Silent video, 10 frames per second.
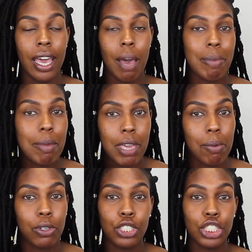I may be
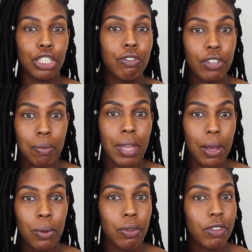able just to film that
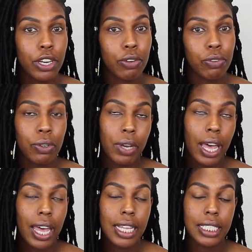whole video for you
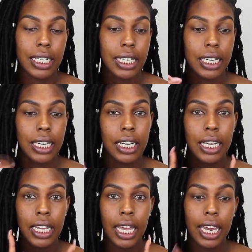guys and
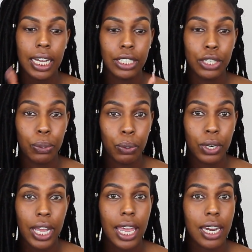head out the
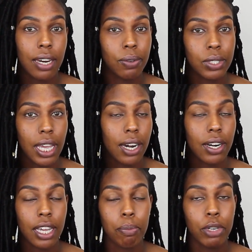door, edit it on
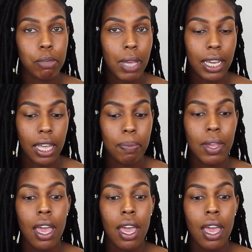Saturday, and put it back up.